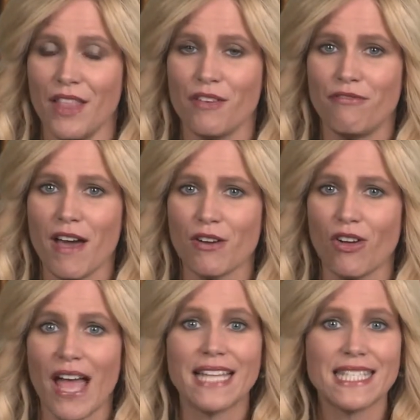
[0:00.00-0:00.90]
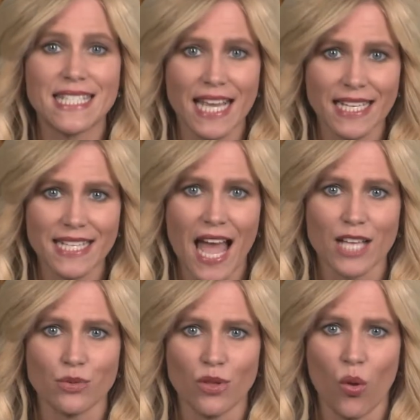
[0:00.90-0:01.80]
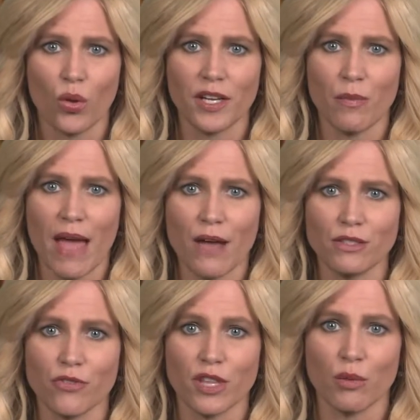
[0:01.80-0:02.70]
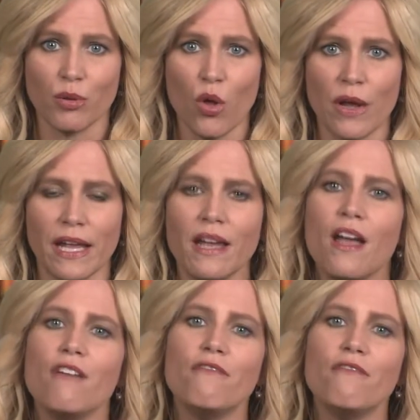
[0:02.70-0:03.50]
The federal and state tax withholding amounts for the employee